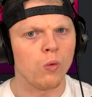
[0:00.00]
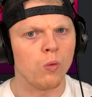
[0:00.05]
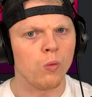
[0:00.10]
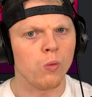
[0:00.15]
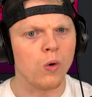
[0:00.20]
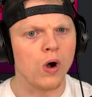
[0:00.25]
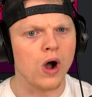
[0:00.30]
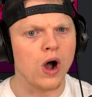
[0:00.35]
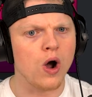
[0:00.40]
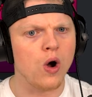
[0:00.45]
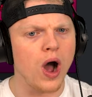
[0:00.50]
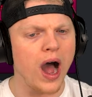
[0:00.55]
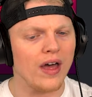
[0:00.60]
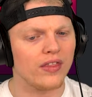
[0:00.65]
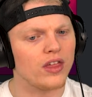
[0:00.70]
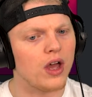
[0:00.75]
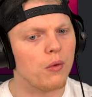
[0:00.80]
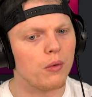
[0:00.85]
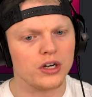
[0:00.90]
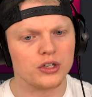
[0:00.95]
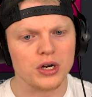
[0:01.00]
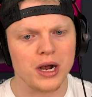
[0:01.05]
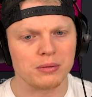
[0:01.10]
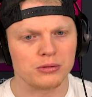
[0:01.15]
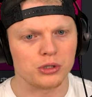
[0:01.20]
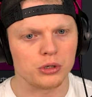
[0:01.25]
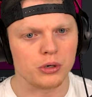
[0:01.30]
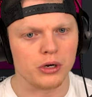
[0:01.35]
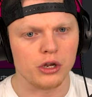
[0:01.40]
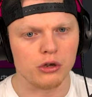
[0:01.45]
Whoa, I thought when it drops
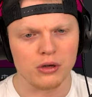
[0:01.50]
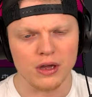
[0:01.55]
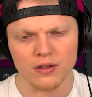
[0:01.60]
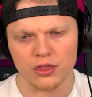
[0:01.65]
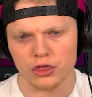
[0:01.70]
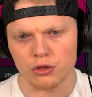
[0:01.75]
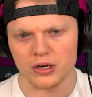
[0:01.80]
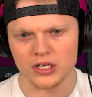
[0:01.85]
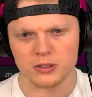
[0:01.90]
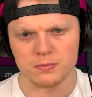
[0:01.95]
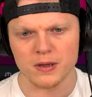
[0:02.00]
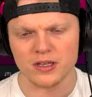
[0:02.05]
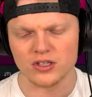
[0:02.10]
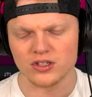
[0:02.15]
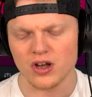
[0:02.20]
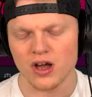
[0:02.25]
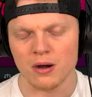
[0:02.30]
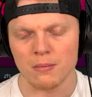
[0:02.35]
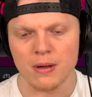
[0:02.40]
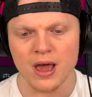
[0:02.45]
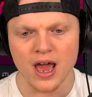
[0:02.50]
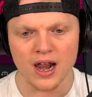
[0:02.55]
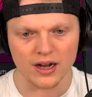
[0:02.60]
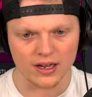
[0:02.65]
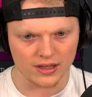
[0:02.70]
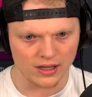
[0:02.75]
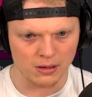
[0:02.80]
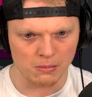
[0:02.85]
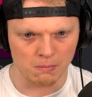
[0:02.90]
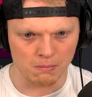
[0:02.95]
three, you get three spins
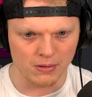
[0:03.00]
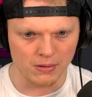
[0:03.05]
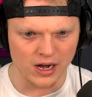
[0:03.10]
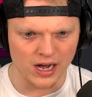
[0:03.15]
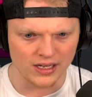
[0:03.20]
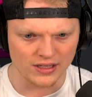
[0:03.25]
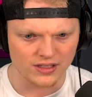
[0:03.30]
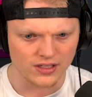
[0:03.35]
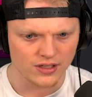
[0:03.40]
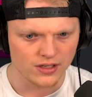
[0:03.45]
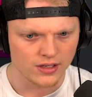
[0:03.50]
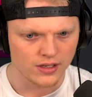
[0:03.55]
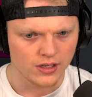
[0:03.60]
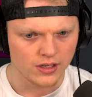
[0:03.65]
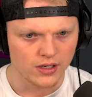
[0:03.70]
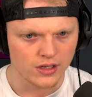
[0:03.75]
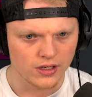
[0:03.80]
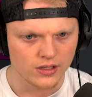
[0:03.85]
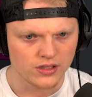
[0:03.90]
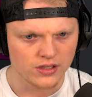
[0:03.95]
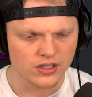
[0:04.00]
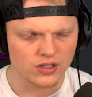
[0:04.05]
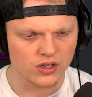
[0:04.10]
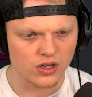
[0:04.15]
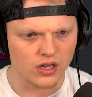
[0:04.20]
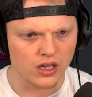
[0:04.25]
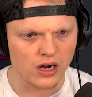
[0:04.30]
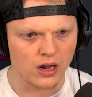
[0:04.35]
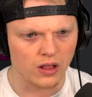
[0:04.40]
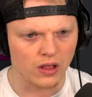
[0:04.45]
automatically, but this is
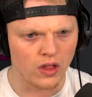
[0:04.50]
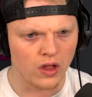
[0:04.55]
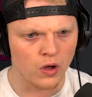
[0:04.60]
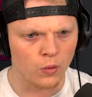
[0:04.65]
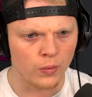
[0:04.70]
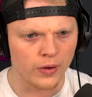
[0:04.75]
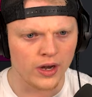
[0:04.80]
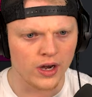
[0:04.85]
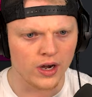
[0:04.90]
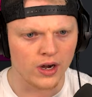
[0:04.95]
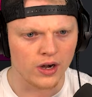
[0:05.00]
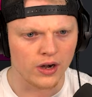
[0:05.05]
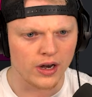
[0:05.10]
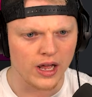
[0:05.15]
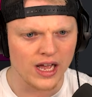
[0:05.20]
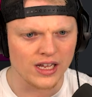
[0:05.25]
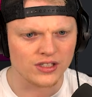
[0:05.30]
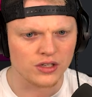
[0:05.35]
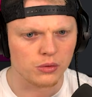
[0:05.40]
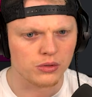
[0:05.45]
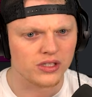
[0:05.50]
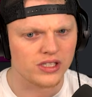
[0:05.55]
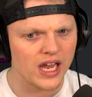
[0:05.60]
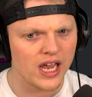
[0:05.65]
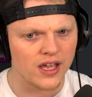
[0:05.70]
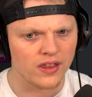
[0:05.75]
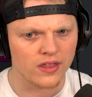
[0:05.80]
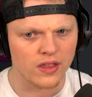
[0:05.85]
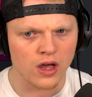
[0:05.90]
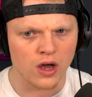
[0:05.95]
looking a little weird. As I was
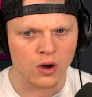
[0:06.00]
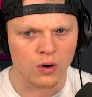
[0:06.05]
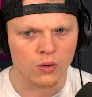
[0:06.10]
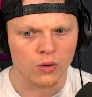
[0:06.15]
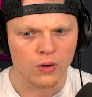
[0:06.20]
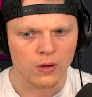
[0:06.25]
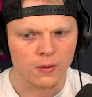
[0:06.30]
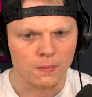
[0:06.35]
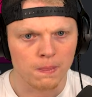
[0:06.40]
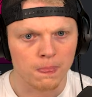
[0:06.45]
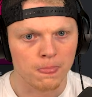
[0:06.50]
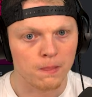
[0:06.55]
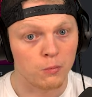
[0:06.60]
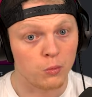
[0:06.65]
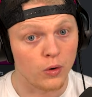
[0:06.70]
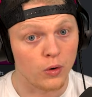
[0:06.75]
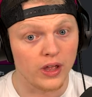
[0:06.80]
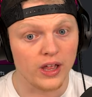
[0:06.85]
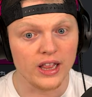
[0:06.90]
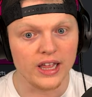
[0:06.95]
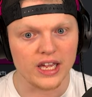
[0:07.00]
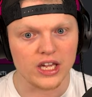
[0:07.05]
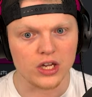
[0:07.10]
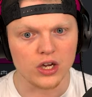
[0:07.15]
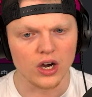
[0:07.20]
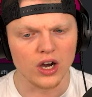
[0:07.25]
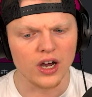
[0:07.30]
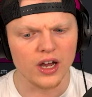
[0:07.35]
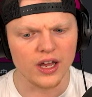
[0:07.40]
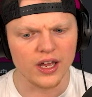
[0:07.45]
saying, though, really
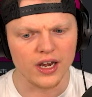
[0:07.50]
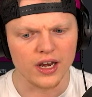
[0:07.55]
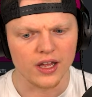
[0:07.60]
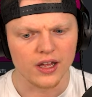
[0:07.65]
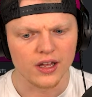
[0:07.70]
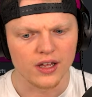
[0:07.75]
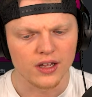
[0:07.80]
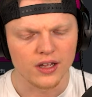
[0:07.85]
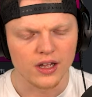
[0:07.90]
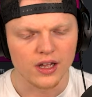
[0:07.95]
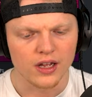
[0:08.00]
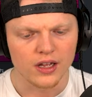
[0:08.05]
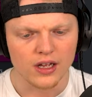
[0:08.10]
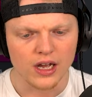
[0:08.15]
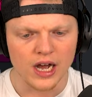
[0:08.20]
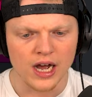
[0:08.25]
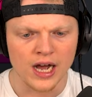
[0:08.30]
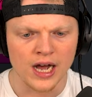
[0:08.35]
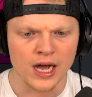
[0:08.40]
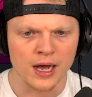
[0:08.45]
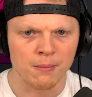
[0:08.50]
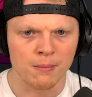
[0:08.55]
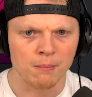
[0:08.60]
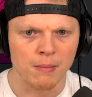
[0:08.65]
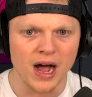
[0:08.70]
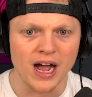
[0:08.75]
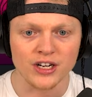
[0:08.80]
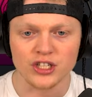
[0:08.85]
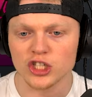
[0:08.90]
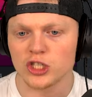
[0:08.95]
good.
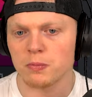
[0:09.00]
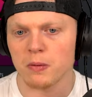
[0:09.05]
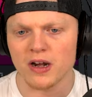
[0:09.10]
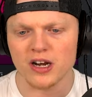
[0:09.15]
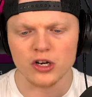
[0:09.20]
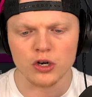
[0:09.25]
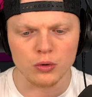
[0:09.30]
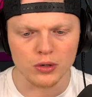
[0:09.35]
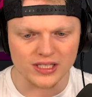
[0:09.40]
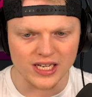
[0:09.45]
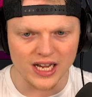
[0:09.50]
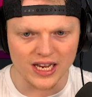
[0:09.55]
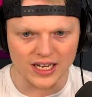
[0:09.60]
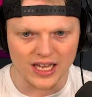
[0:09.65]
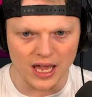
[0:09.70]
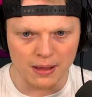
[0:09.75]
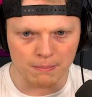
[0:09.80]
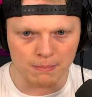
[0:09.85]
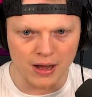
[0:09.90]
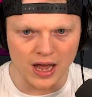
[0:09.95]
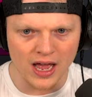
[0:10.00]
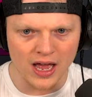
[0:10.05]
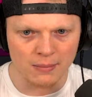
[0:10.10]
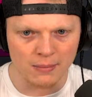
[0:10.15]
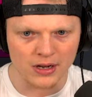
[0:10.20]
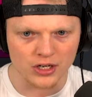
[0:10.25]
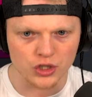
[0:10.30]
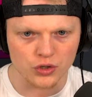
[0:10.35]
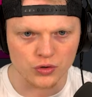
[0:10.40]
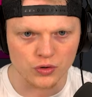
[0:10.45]
I just went into a 10K buy on
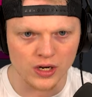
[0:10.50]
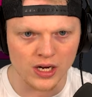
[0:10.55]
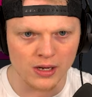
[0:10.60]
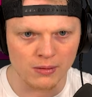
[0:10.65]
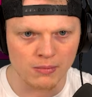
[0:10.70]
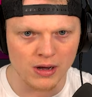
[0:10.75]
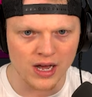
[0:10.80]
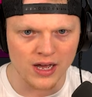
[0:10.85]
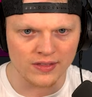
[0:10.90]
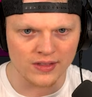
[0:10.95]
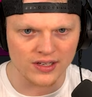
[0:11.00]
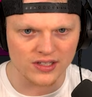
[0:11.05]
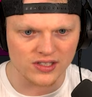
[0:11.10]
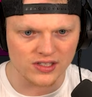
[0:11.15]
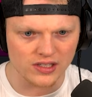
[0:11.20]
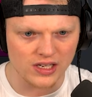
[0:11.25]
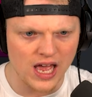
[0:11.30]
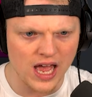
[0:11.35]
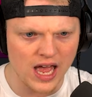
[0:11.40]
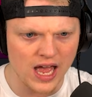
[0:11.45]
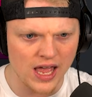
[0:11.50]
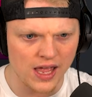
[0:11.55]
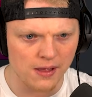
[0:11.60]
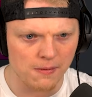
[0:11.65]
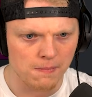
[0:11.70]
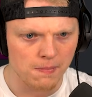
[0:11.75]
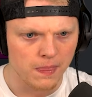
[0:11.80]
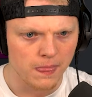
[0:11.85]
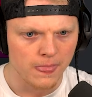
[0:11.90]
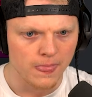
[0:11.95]
my stream on this slot,
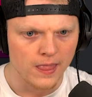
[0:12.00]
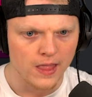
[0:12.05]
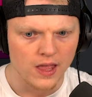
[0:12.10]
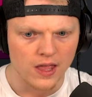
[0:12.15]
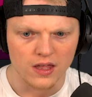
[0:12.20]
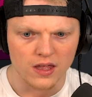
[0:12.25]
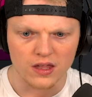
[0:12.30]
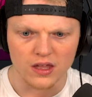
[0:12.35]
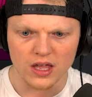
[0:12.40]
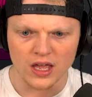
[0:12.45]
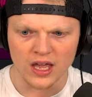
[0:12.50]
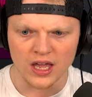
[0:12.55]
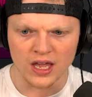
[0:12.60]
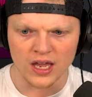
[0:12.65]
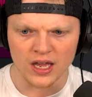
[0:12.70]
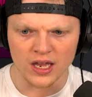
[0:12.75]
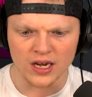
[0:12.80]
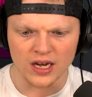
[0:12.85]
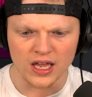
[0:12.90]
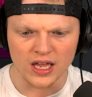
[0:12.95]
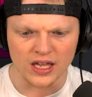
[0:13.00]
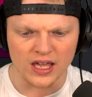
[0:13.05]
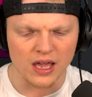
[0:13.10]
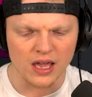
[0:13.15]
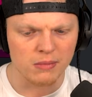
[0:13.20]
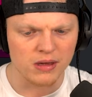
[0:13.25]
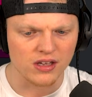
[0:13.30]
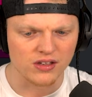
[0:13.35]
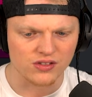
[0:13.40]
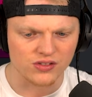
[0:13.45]
and it gave
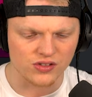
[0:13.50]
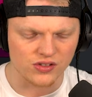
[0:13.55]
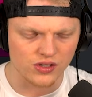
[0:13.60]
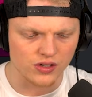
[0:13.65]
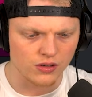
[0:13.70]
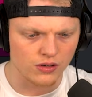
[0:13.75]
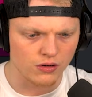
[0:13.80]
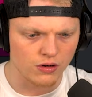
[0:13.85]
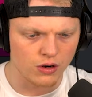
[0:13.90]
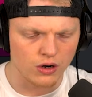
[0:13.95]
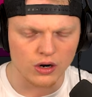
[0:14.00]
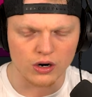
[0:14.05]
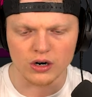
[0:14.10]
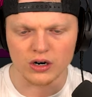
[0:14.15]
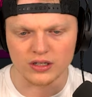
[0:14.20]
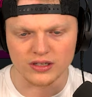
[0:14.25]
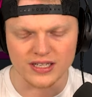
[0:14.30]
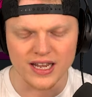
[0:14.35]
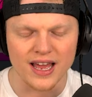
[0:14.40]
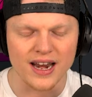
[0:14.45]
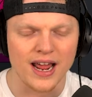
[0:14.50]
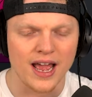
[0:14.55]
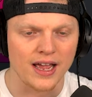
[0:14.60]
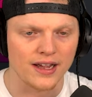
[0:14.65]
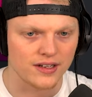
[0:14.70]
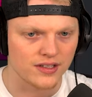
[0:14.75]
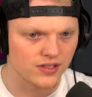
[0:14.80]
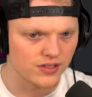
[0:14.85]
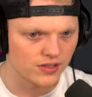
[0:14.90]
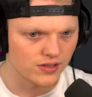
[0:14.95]
me a zero or a
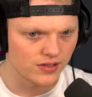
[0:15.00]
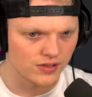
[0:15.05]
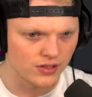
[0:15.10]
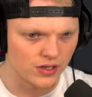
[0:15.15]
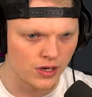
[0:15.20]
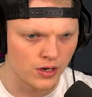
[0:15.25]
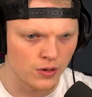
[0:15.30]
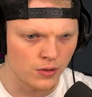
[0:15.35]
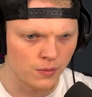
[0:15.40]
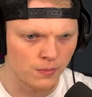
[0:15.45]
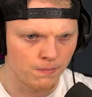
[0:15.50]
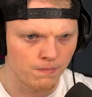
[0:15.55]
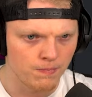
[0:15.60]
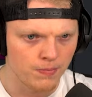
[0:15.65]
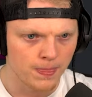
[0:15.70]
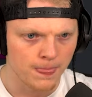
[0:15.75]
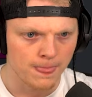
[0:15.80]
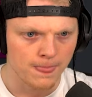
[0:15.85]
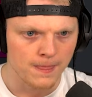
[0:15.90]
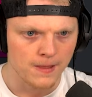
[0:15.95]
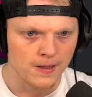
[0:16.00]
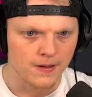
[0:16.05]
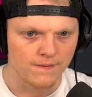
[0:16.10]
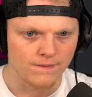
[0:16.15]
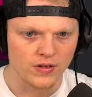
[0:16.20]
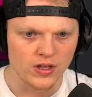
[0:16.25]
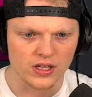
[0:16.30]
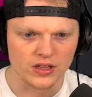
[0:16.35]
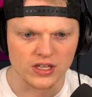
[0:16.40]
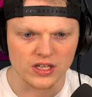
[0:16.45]
10X. So I
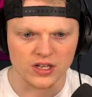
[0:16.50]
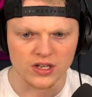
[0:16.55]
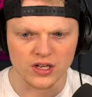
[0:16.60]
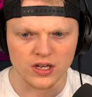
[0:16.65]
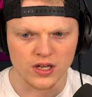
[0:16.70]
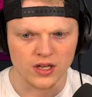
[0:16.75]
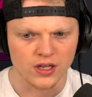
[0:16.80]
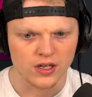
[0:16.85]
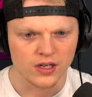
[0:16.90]
feel like the